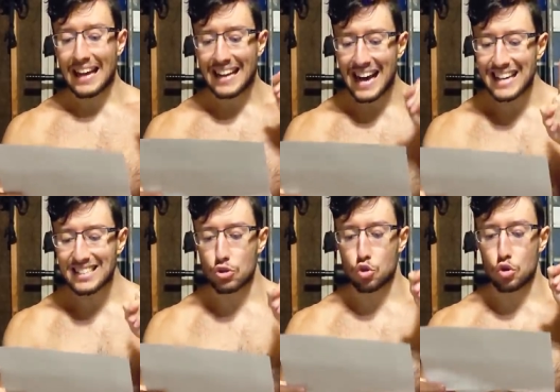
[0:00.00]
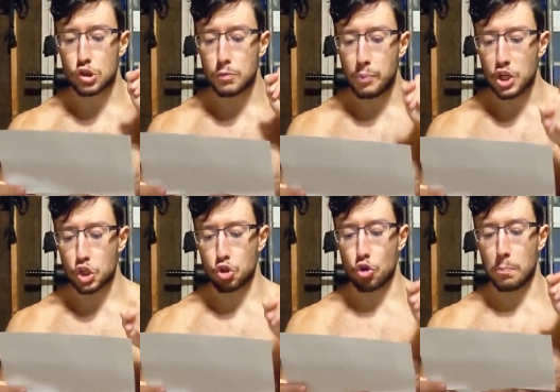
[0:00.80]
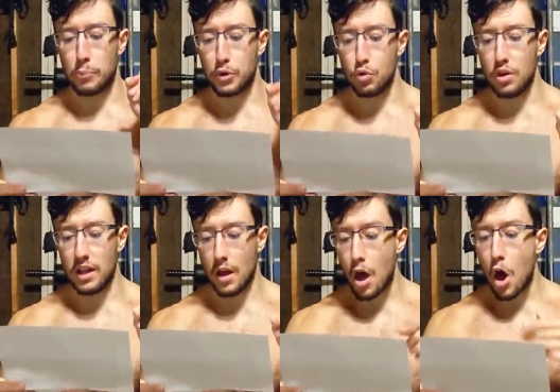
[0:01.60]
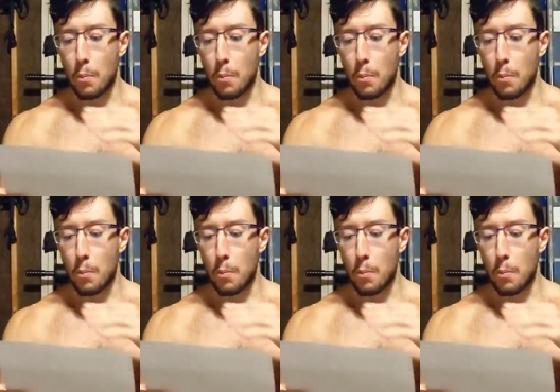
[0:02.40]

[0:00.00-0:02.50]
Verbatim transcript: cast suspicion on beauty,